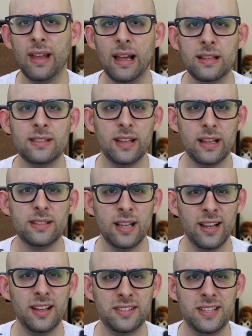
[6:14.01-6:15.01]
It
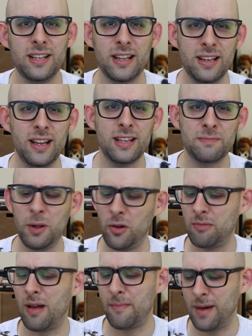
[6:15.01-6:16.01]
is
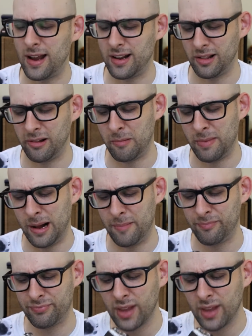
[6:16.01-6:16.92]
blowing my mind a little bit.